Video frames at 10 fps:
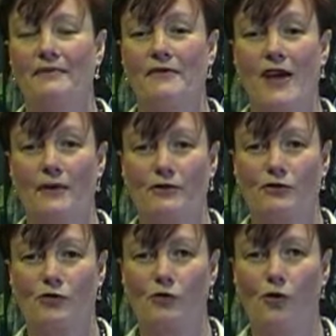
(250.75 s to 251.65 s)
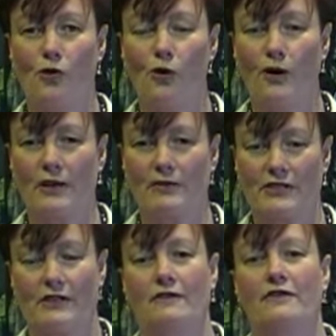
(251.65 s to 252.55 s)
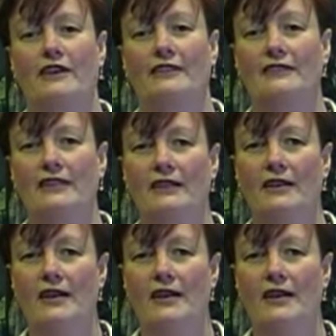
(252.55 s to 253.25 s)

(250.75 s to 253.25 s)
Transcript: That was raw, it was confronting,